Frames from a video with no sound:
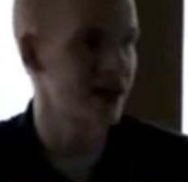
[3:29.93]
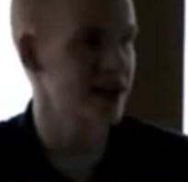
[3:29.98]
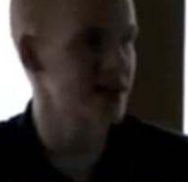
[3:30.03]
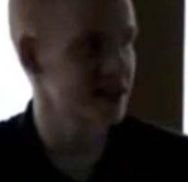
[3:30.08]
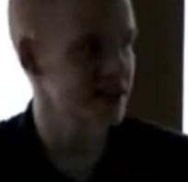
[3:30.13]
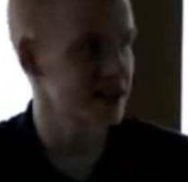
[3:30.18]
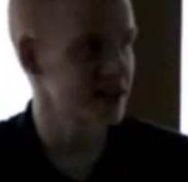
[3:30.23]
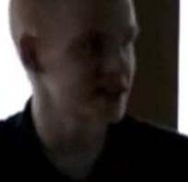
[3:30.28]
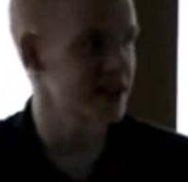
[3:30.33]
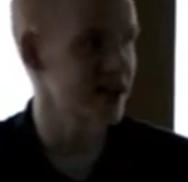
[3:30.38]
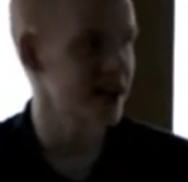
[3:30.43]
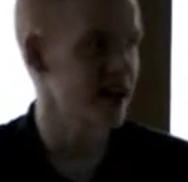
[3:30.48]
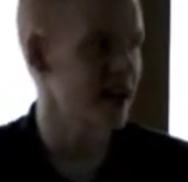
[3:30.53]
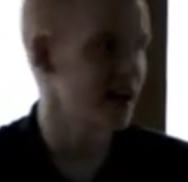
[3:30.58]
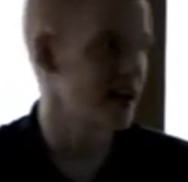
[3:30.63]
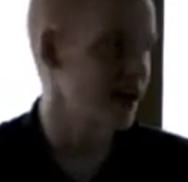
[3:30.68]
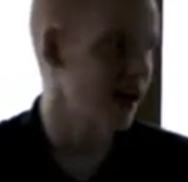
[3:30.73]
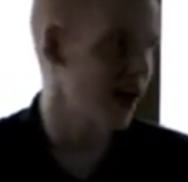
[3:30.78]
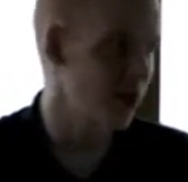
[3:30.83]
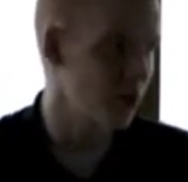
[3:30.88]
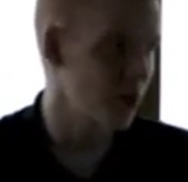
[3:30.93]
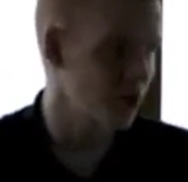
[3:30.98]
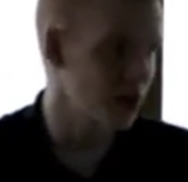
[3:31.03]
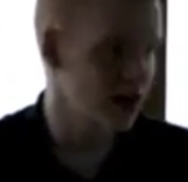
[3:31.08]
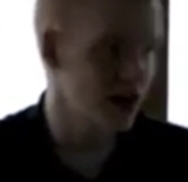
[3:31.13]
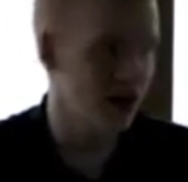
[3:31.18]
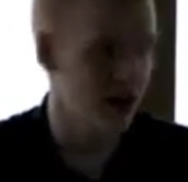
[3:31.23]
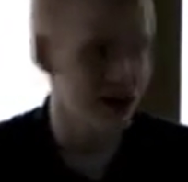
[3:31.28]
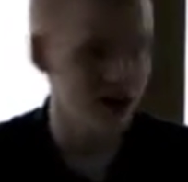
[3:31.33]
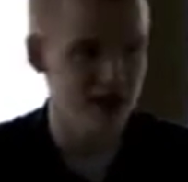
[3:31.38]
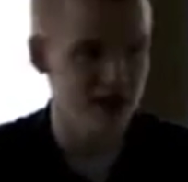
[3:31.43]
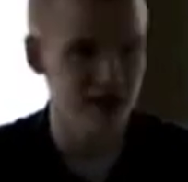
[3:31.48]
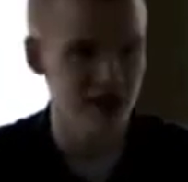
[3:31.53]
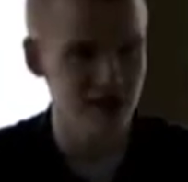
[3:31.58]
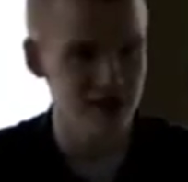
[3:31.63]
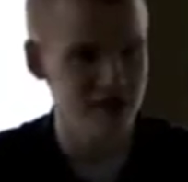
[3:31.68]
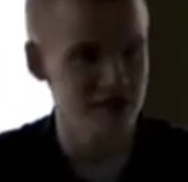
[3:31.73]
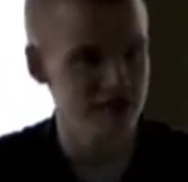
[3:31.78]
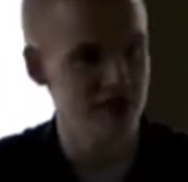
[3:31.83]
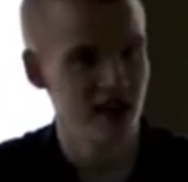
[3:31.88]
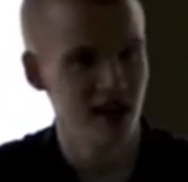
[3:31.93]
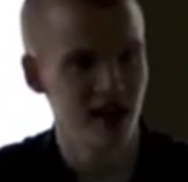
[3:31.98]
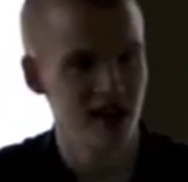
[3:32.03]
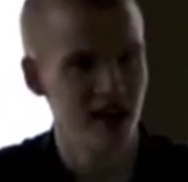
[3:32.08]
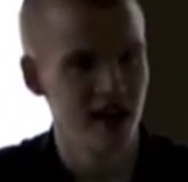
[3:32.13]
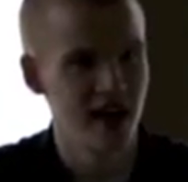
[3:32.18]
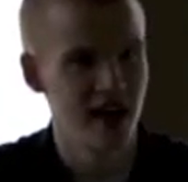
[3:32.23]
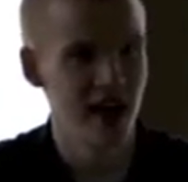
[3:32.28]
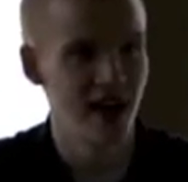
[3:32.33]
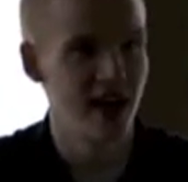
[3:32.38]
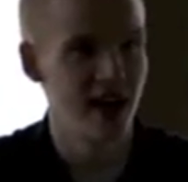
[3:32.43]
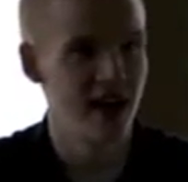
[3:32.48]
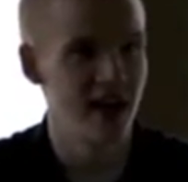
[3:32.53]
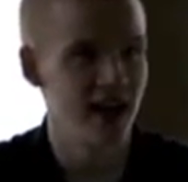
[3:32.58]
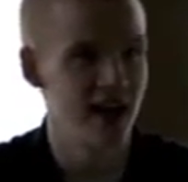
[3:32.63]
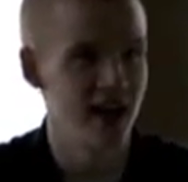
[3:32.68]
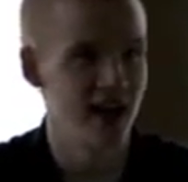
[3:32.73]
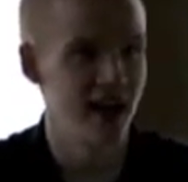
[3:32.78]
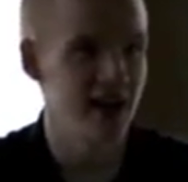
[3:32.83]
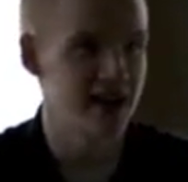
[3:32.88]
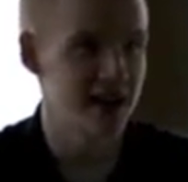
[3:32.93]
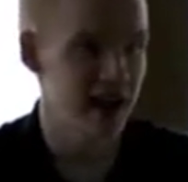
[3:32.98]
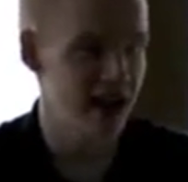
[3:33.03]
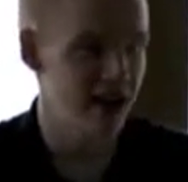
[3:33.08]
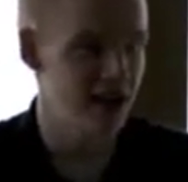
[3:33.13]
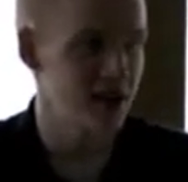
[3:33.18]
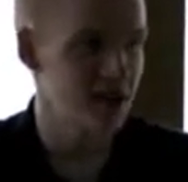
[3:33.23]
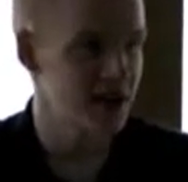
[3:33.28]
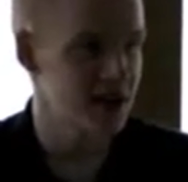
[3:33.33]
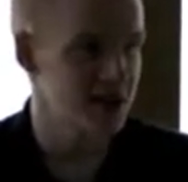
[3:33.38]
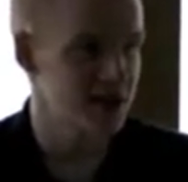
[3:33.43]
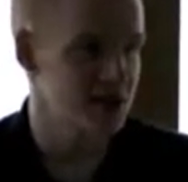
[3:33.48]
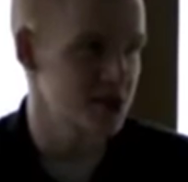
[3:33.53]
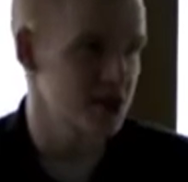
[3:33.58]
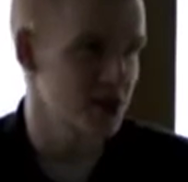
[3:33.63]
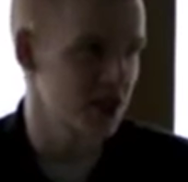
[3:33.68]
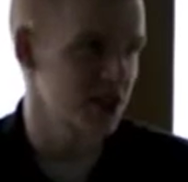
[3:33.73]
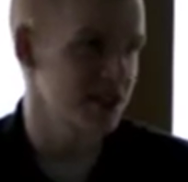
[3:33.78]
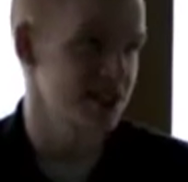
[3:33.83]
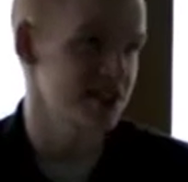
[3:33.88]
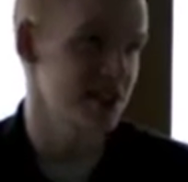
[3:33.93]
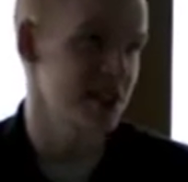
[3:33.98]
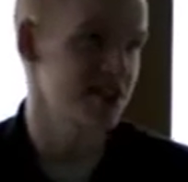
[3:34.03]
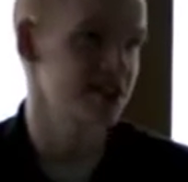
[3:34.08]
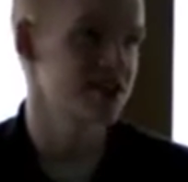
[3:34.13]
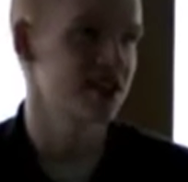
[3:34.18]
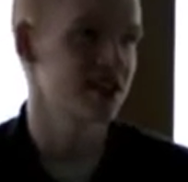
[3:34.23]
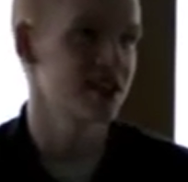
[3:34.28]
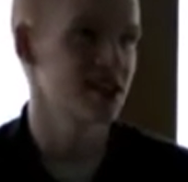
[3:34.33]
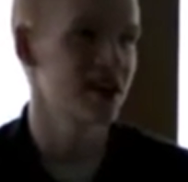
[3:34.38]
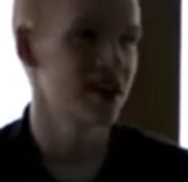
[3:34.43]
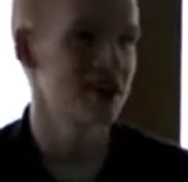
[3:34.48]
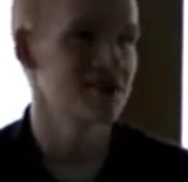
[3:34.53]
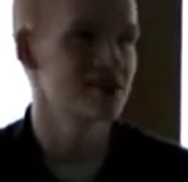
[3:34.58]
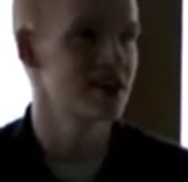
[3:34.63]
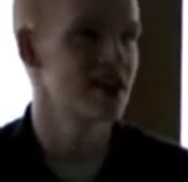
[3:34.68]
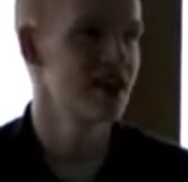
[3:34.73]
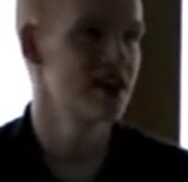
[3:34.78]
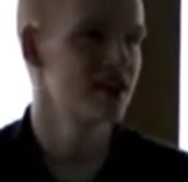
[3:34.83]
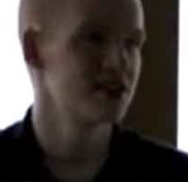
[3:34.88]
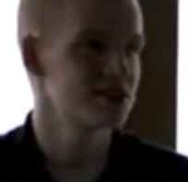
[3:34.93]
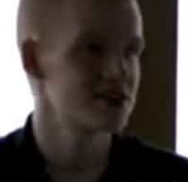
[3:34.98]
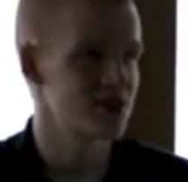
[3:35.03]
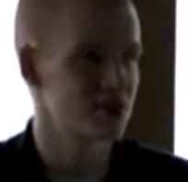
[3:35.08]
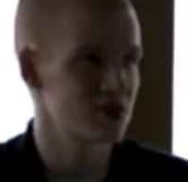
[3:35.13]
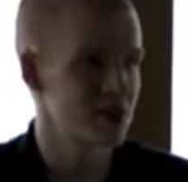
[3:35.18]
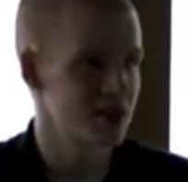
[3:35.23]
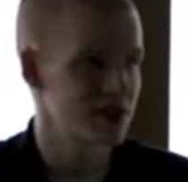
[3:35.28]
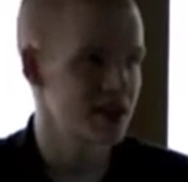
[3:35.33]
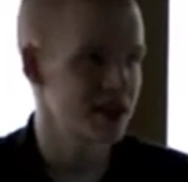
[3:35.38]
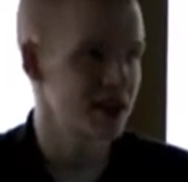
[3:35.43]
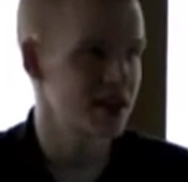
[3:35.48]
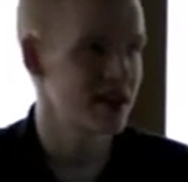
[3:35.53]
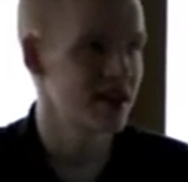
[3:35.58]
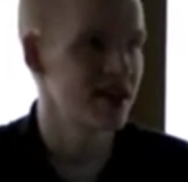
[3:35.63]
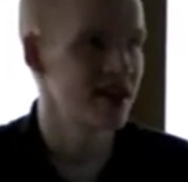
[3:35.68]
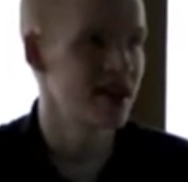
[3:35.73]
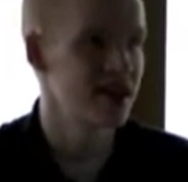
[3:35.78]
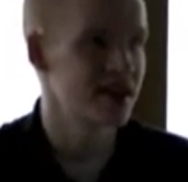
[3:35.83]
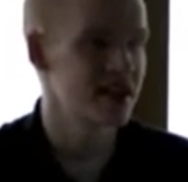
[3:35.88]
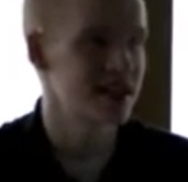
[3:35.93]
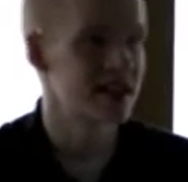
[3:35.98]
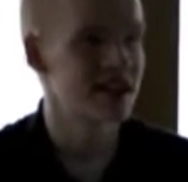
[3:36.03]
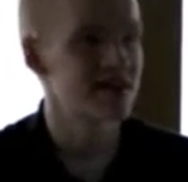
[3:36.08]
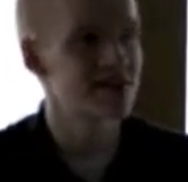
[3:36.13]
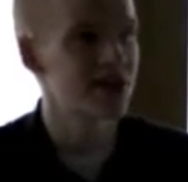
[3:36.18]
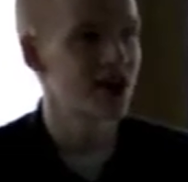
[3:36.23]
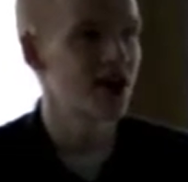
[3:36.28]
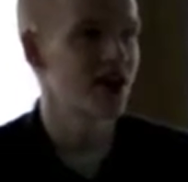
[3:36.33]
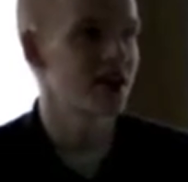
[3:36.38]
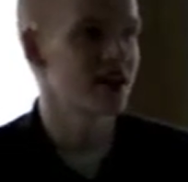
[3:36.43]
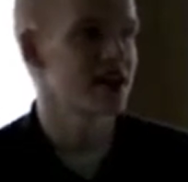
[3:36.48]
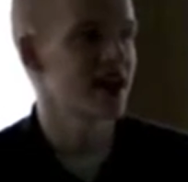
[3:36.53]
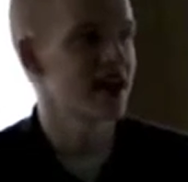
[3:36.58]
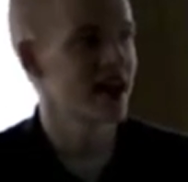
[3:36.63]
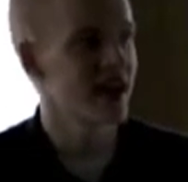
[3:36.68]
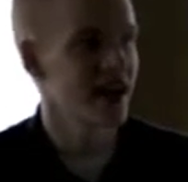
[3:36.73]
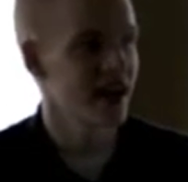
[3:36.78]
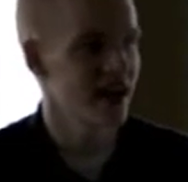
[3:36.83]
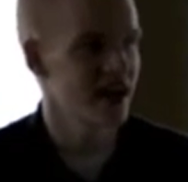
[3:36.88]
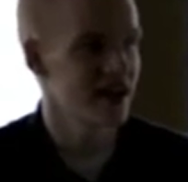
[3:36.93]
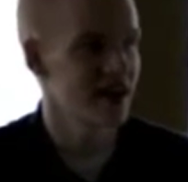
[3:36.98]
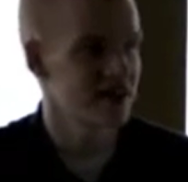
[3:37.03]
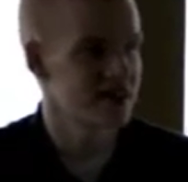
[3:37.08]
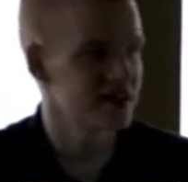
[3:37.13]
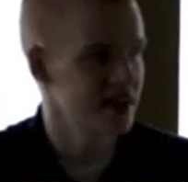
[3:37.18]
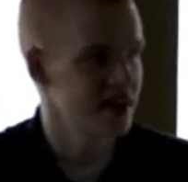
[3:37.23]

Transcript: I think that I work hard enough and care about this organization enough to really give it all that I have,